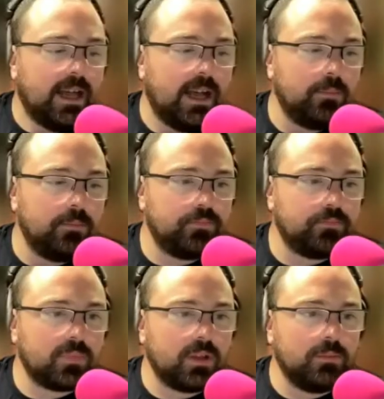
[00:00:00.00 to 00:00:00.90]

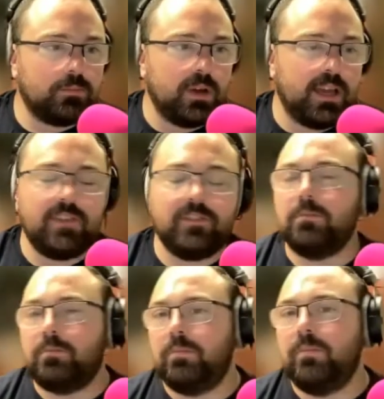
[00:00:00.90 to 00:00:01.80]
But
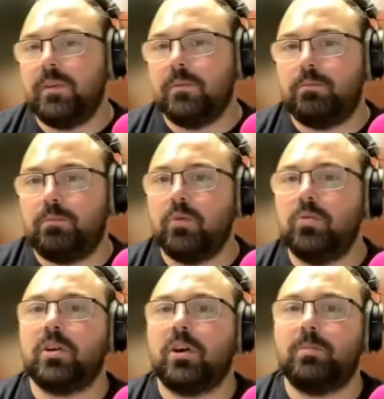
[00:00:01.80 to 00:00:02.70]
even
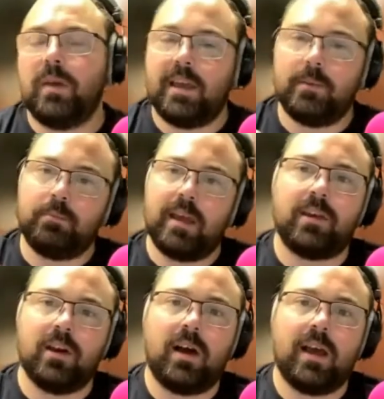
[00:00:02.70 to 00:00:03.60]
Bulldog being a
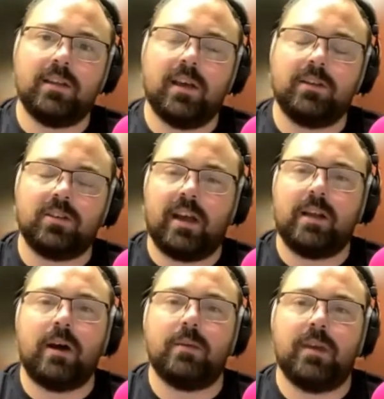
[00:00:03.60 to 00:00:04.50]
big guy and
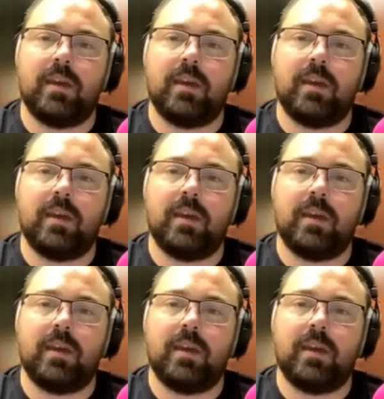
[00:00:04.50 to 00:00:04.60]
Dynamite